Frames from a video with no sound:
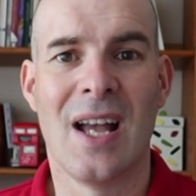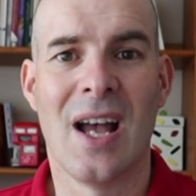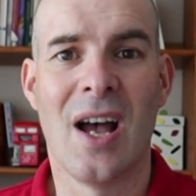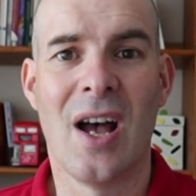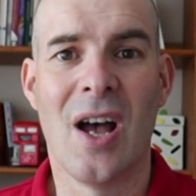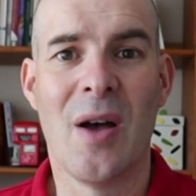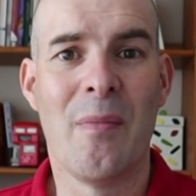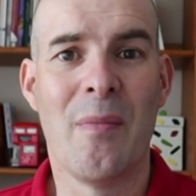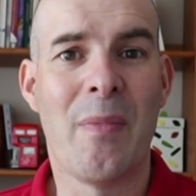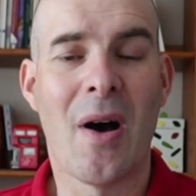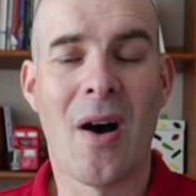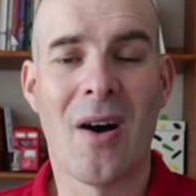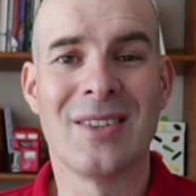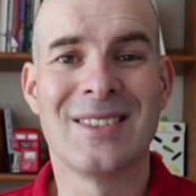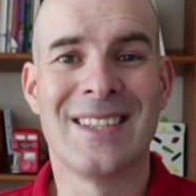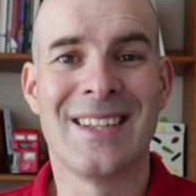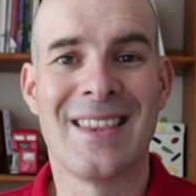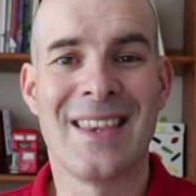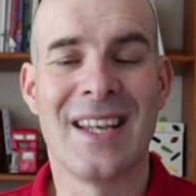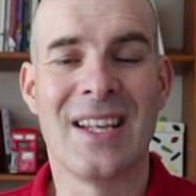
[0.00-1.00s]
um,
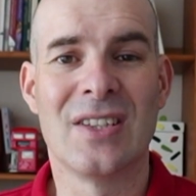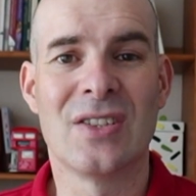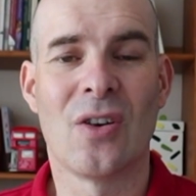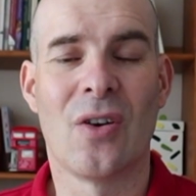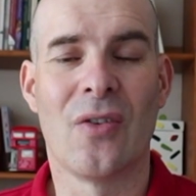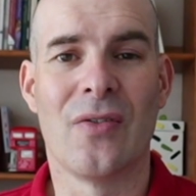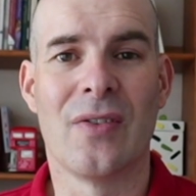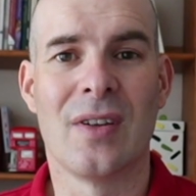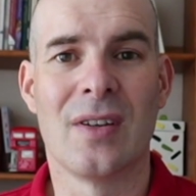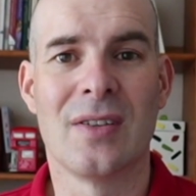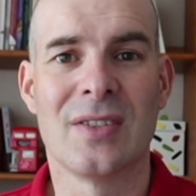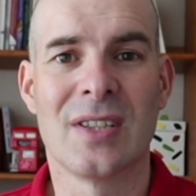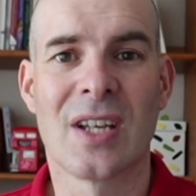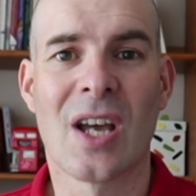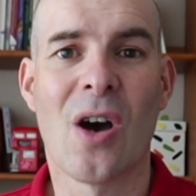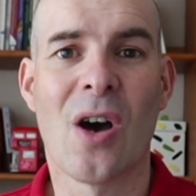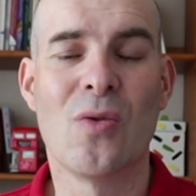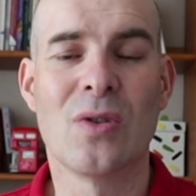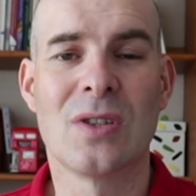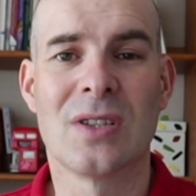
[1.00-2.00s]
passing things on to
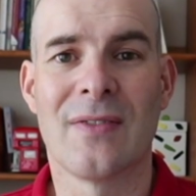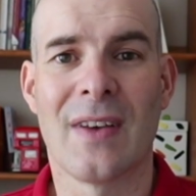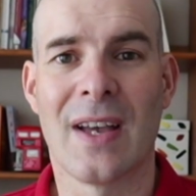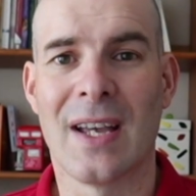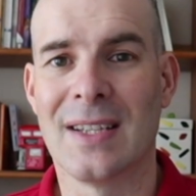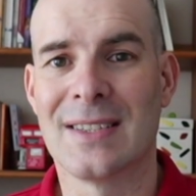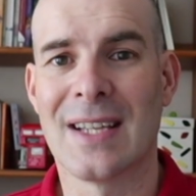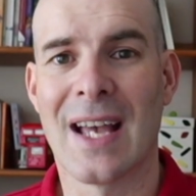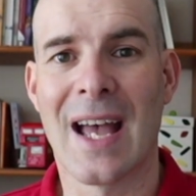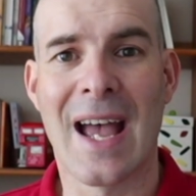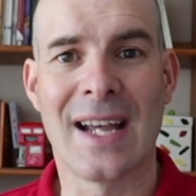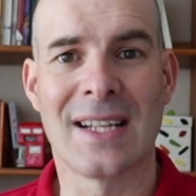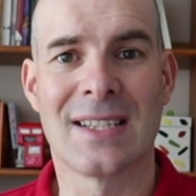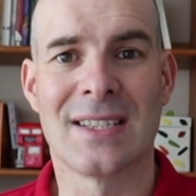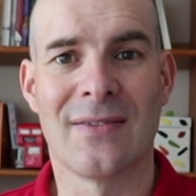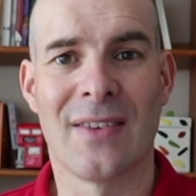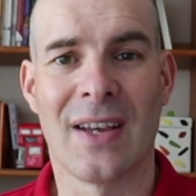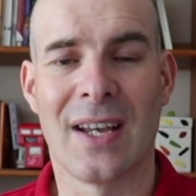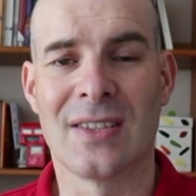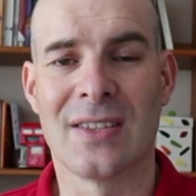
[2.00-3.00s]
cultivate, to
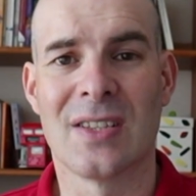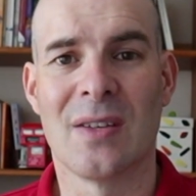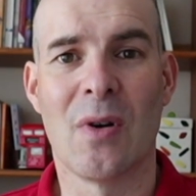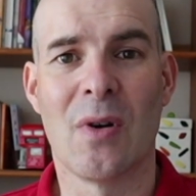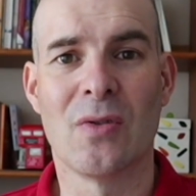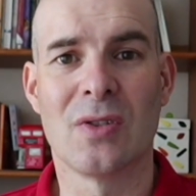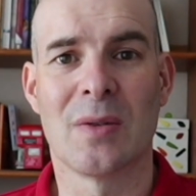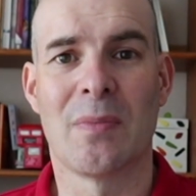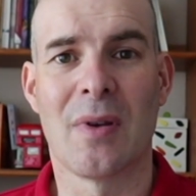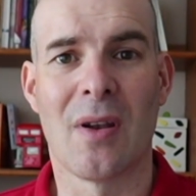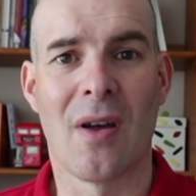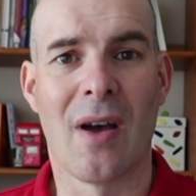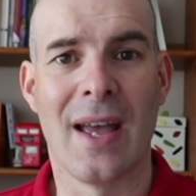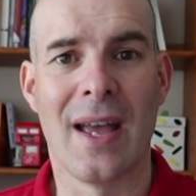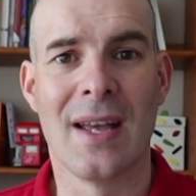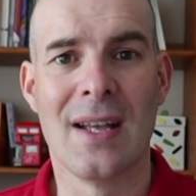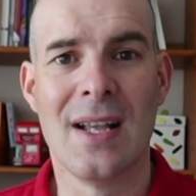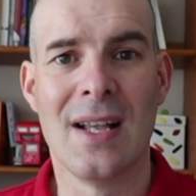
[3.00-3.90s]
activate, to multiply,